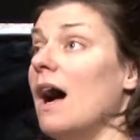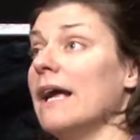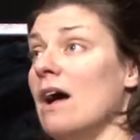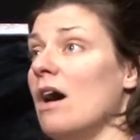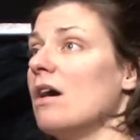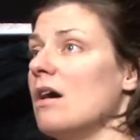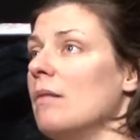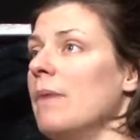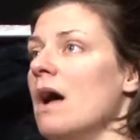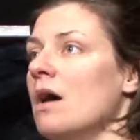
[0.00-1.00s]
I can't
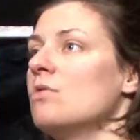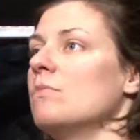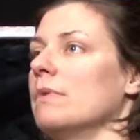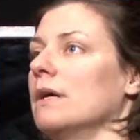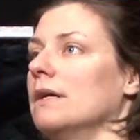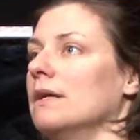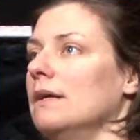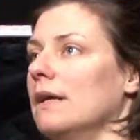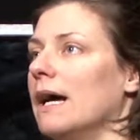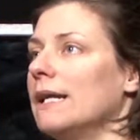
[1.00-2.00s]
come home
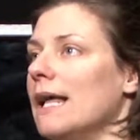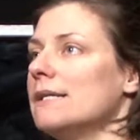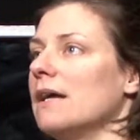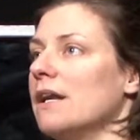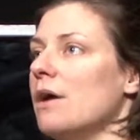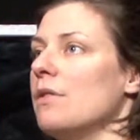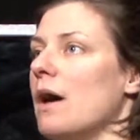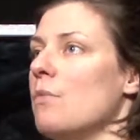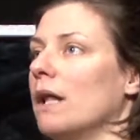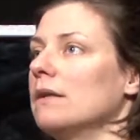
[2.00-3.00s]
unless I know
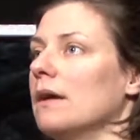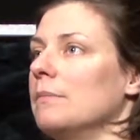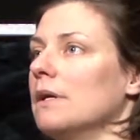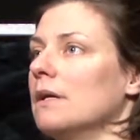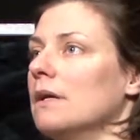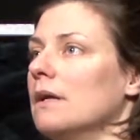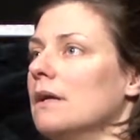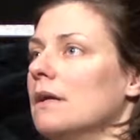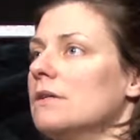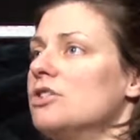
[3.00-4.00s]
that I'm welcome.
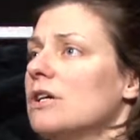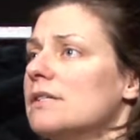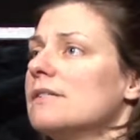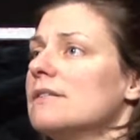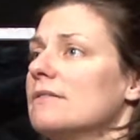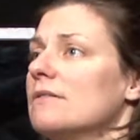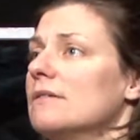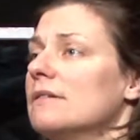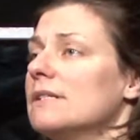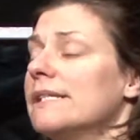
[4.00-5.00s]
Just
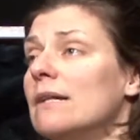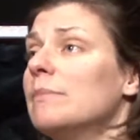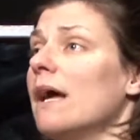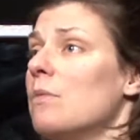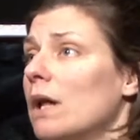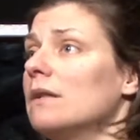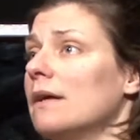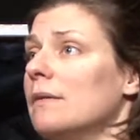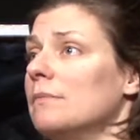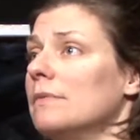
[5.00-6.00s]
tell me I'm
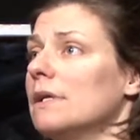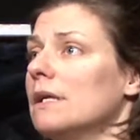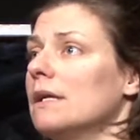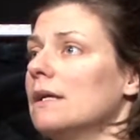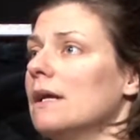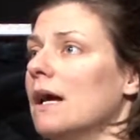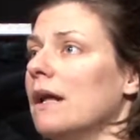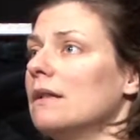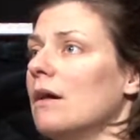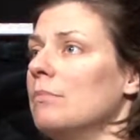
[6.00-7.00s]
welcome
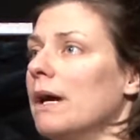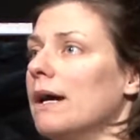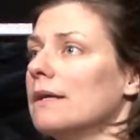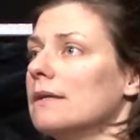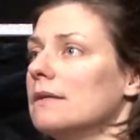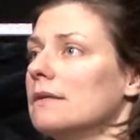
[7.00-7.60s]
and I'll come back.